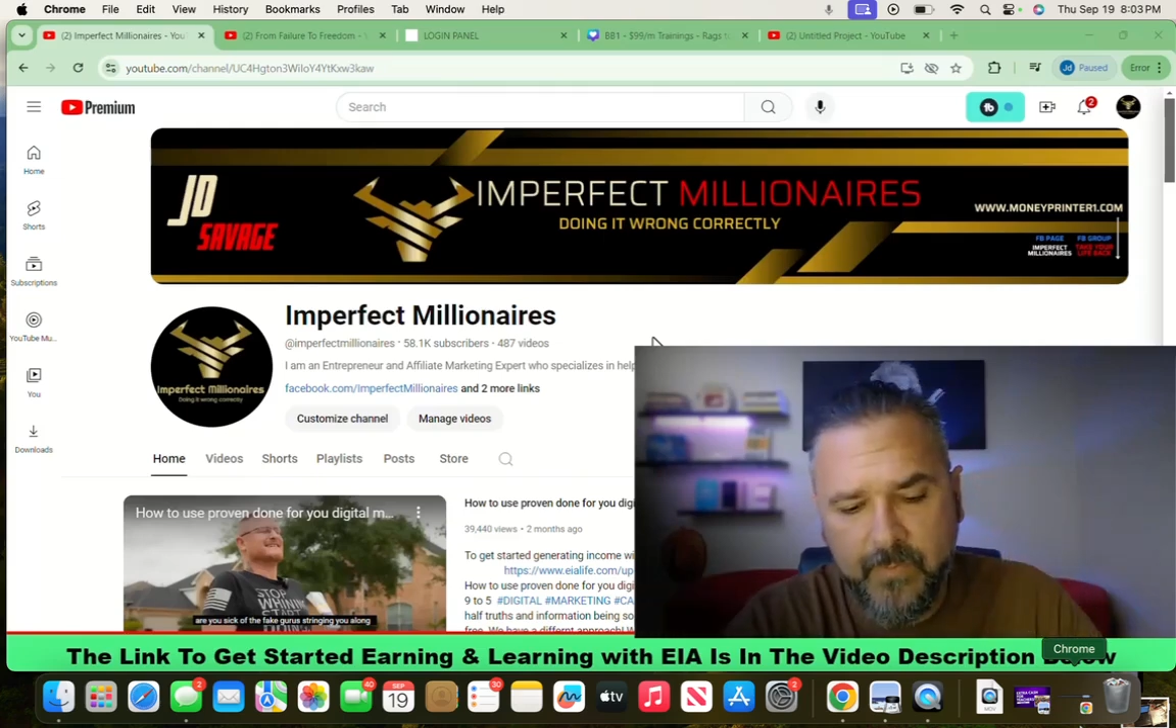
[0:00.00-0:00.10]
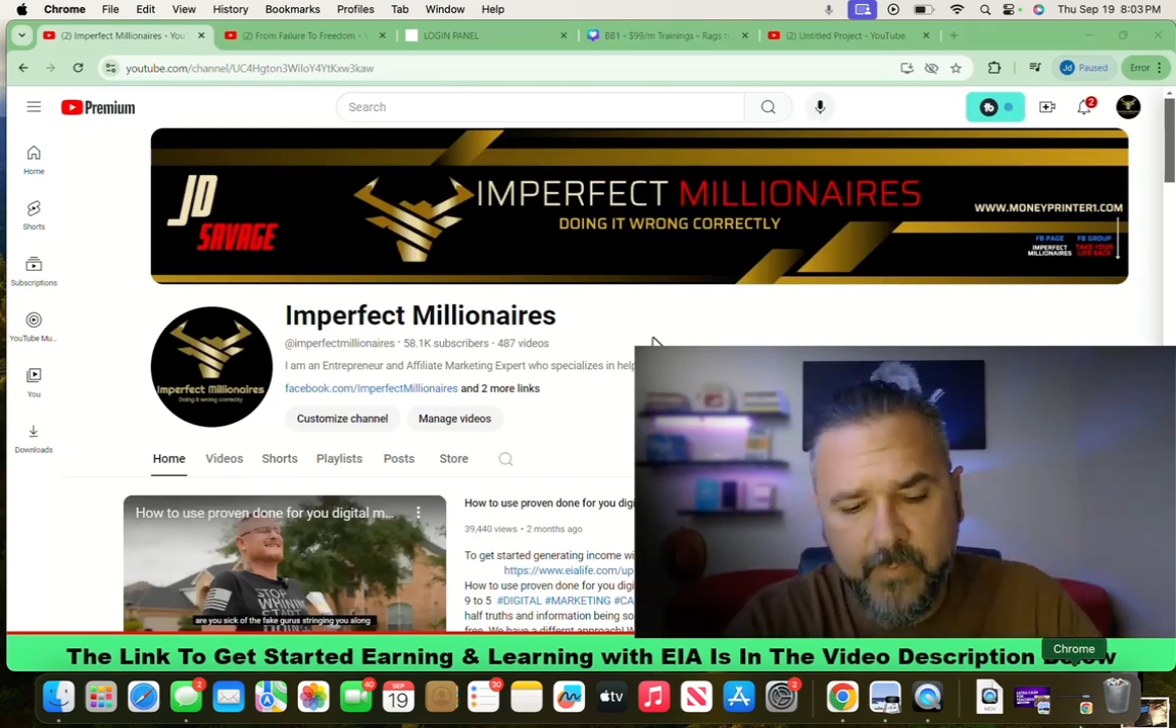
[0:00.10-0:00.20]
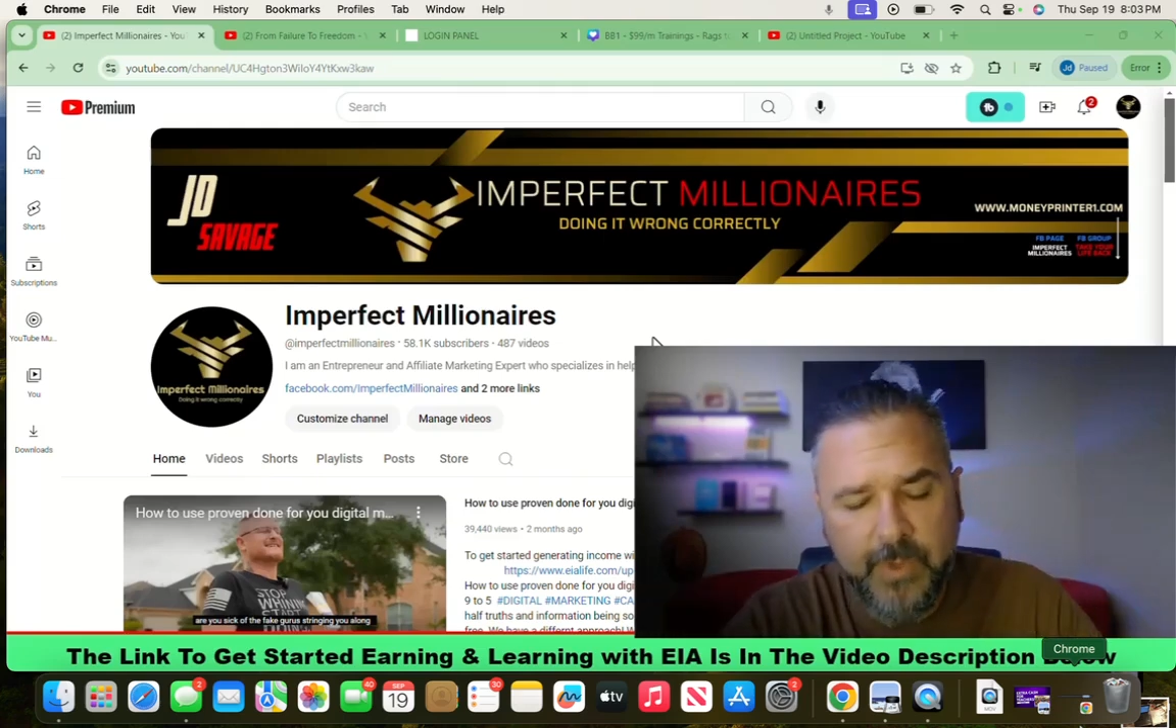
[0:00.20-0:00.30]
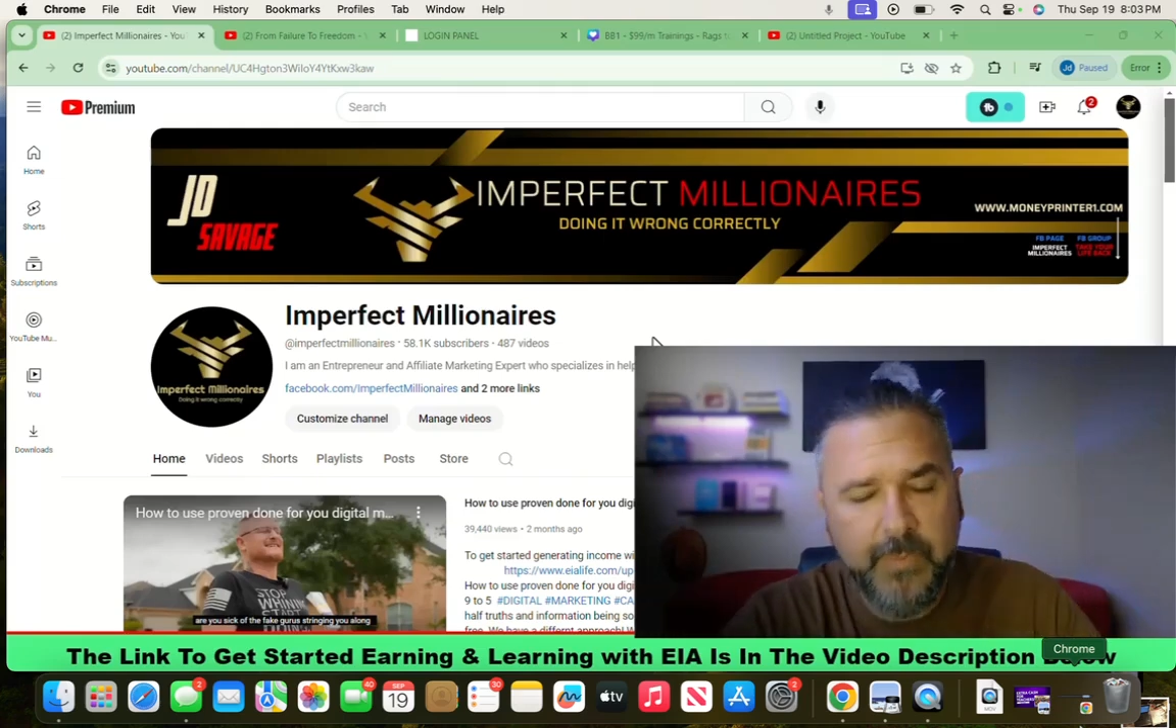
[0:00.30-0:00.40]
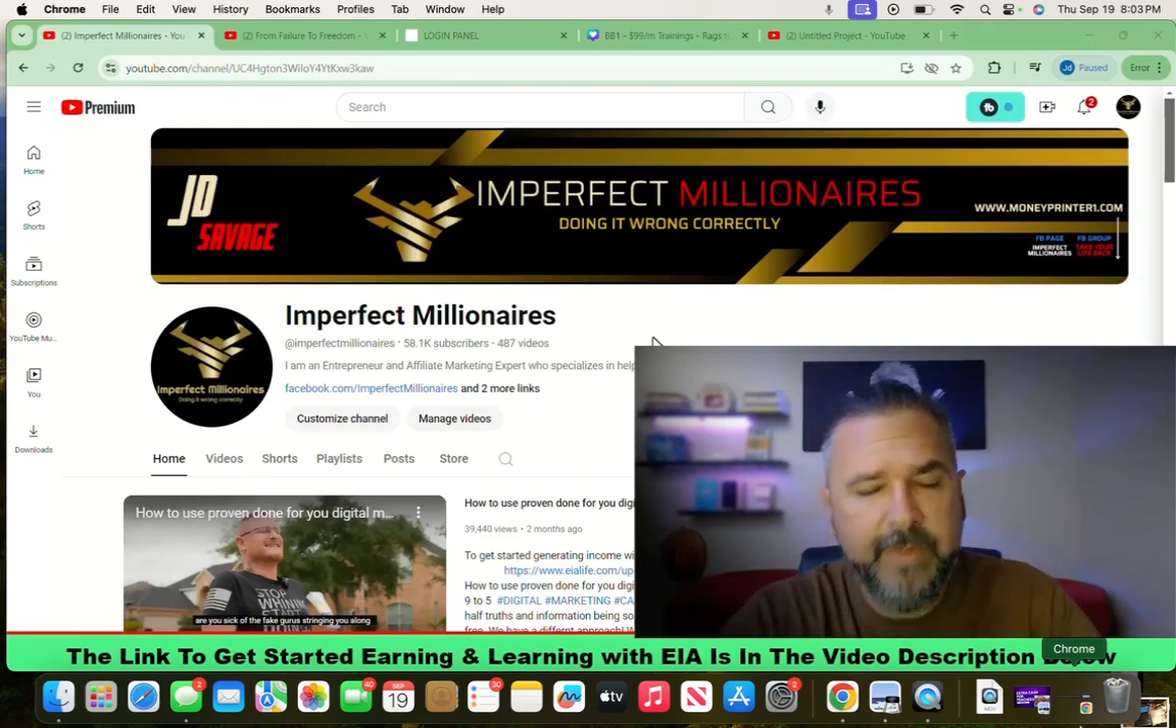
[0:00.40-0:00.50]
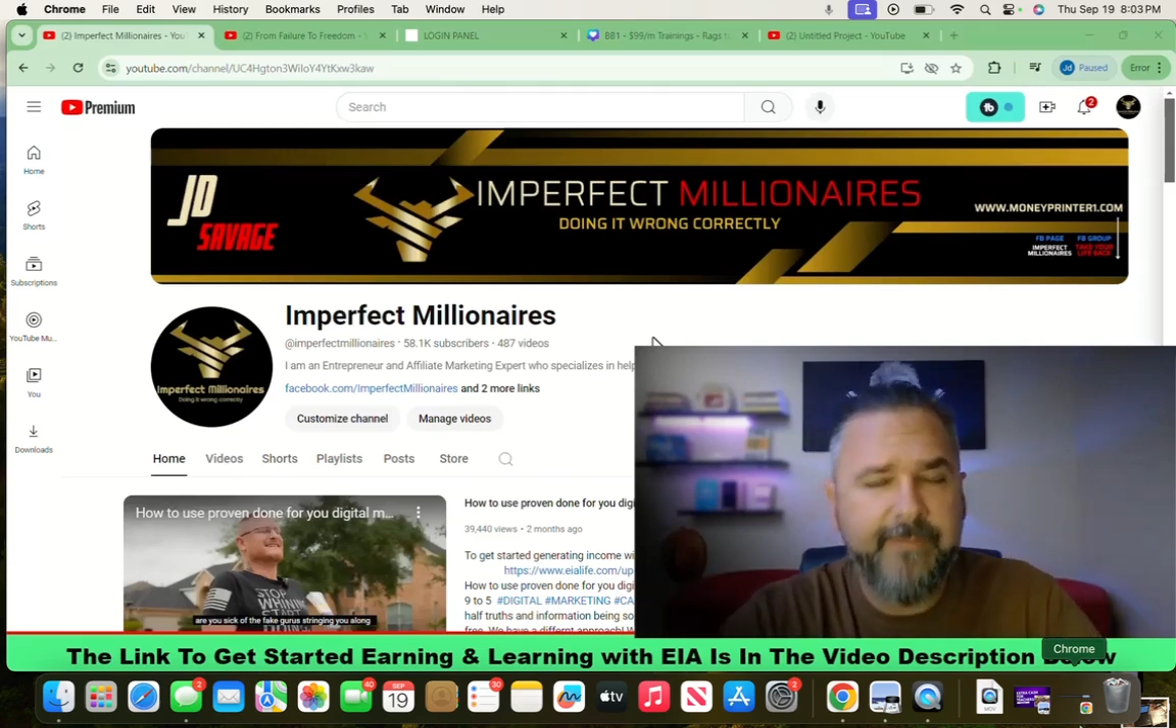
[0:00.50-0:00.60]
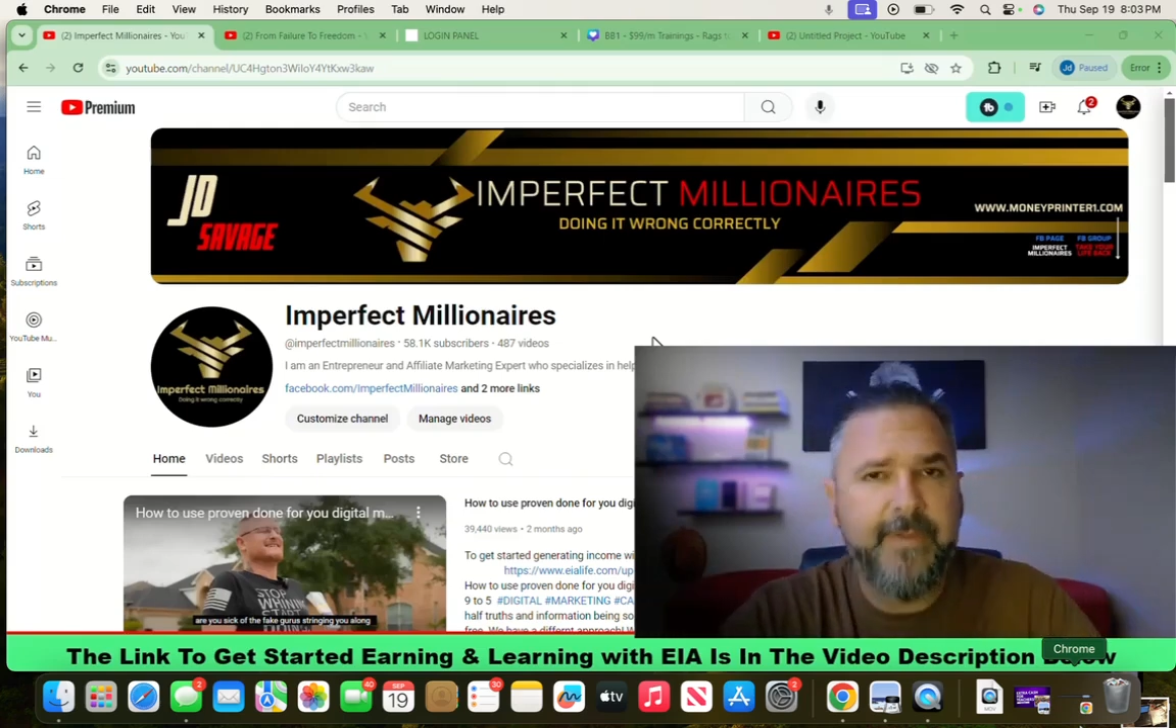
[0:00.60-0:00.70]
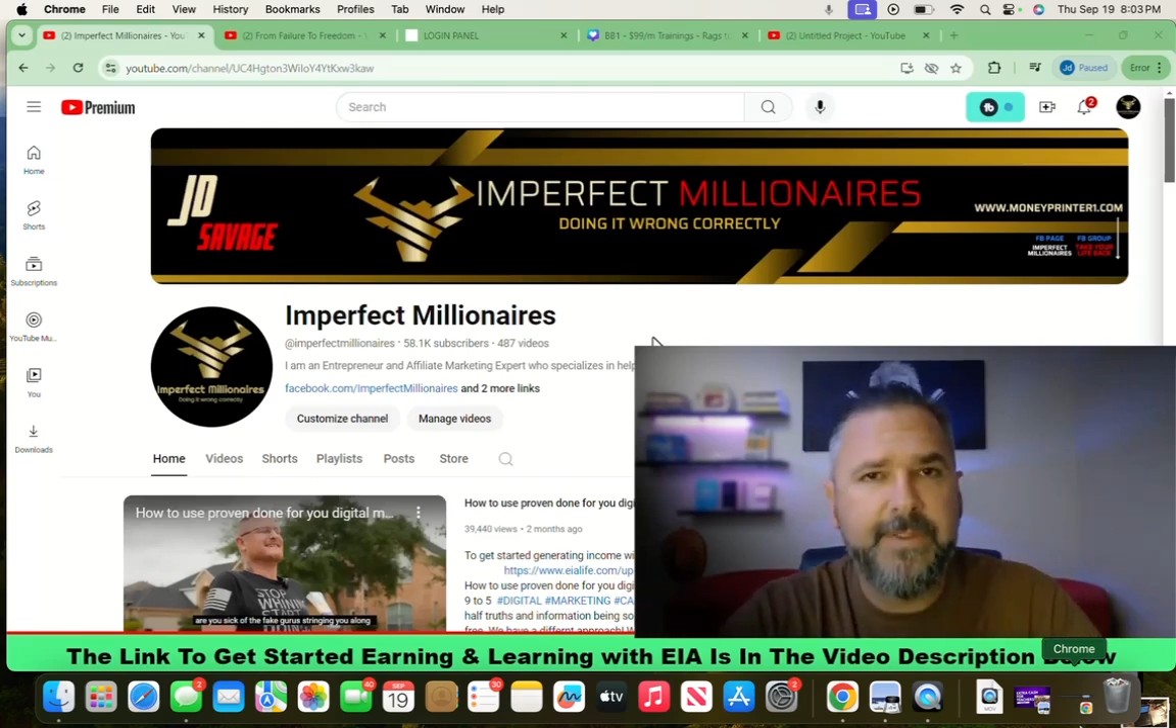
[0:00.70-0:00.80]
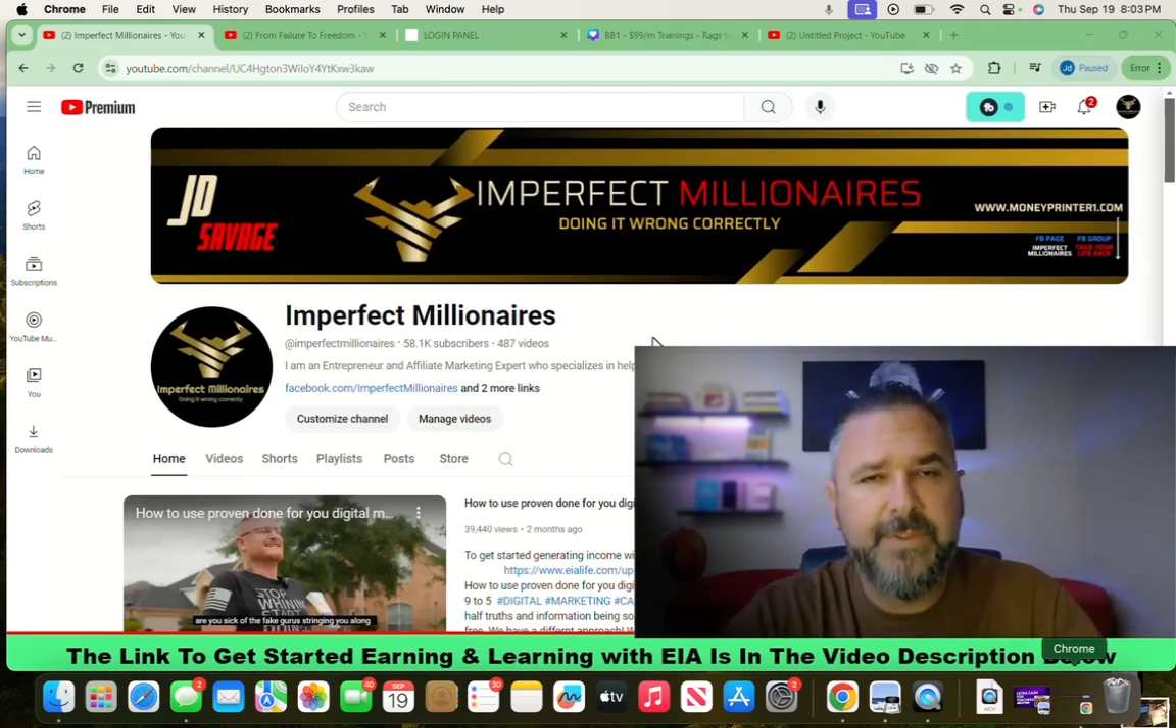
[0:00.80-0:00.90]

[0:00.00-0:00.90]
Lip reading: Real brief, a